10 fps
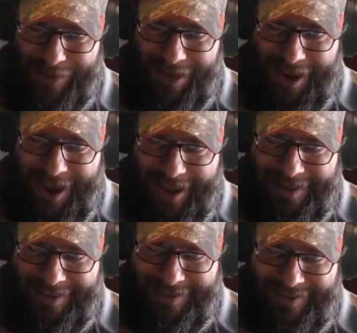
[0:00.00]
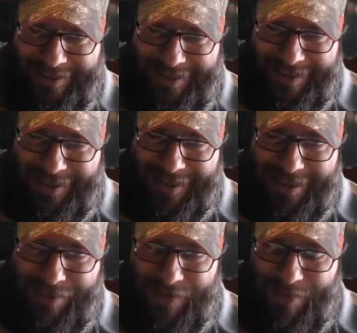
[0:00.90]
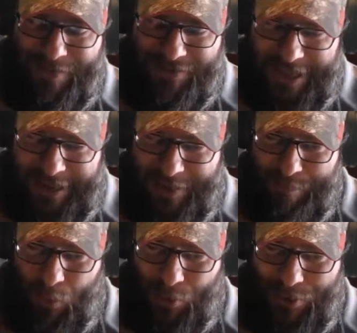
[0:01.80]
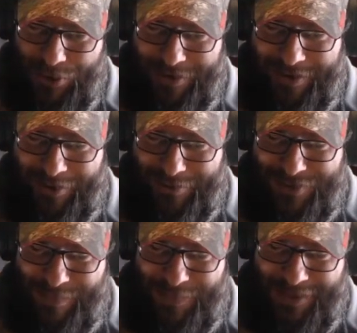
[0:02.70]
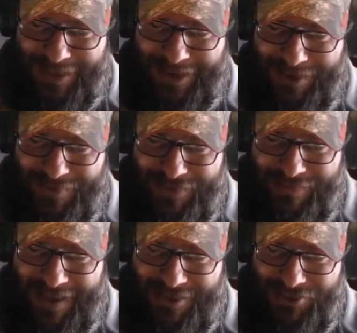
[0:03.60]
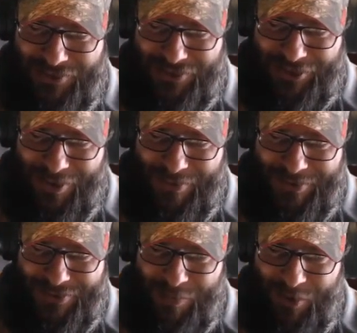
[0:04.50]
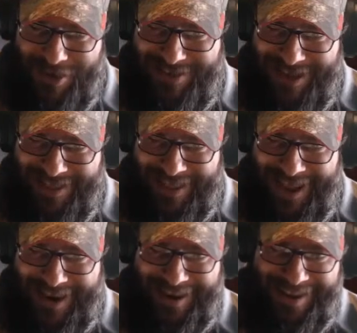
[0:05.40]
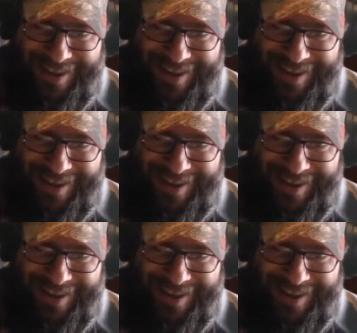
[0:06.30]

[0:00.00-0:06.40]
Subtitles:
but yeah. If I was like important or something, like if Sylvester Stallone or someone said that,